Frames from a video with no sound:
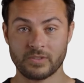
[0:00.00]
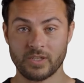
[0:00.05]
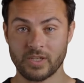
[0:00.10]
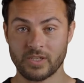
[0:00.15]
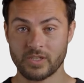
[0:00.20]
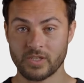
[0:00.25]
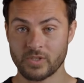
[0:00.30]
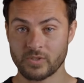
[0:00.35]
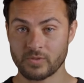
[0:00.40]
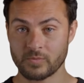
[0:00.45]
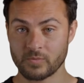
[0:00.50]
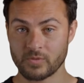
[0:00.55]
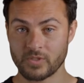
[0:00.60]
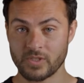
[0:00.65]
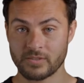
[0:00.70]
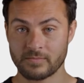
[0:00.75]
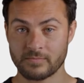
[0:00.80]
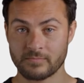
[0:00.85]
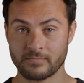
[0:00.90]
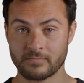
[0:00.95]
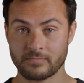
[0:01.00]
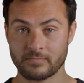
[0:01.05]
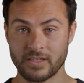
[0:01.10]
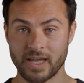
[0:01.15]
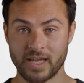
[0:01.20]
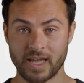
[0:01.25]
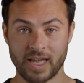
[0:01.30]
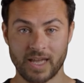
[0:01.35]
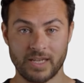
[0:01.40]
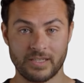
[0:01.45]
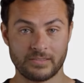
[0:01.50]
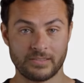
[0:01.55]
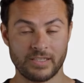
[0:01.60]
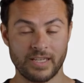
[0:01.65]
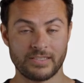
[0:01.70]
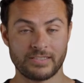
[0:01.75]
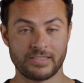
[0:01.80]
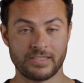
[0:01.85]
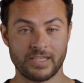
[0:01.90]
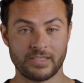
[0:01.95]
Conclusion. And
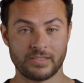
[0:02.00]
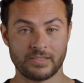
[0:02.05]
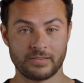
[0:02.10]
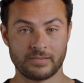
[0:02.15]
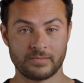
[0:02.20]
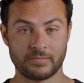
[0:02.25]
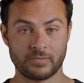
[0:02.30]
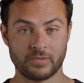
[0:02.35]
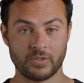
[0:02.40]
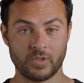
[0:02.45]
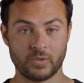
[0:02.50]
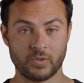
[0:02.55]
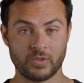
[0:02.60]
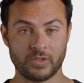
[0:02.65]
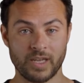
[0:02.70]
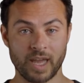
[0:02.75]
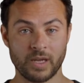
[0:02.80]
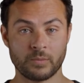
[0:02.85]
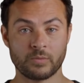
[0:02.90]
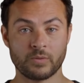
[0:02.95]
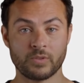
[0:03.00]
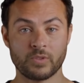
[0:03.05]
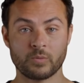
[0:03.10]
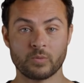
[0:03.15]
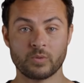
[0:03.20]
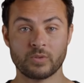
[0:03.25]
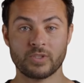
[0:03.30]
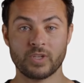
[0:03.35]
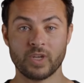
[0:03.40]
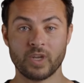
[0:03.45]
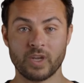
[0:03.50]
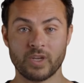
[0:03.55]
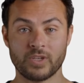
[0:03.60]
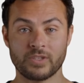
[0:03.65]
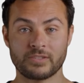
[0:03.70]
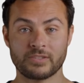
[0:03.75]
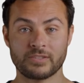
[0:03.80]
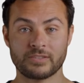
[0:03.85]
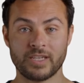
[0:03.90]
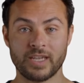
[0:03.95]
that's it. Your Capital One
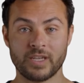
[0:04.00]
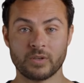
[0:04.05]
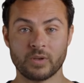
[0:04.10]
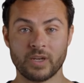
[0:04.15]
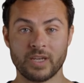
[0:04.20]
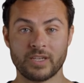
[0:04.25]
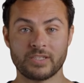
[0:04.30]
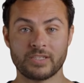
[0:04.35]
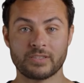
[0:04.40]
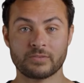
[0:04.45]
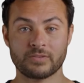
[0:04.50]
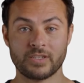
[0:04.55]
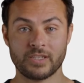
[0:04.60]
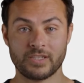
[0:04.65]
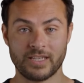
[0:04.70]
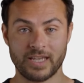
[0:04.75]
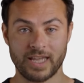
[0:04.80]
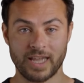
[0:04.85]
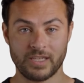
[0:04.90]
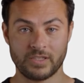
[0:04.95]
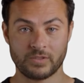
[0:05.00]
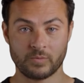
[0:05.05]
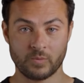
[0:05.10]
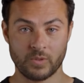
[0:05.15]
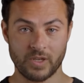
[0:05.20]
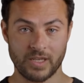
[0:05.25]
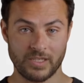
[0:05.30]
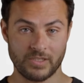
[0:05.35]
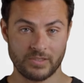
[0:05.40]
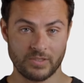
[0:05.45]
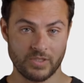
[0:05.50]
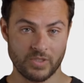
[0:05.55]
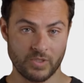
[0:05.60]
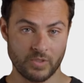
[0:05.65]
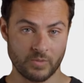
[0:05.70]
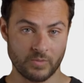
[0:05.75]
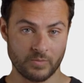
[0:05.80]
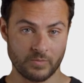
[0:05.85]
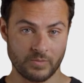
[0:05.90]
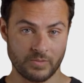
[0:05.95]
card is now activated and ready to
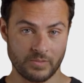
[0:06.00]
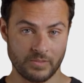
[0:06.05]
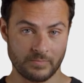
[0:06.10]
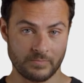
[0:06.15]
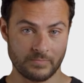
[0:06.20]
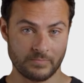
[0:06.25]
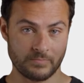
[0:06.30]
use.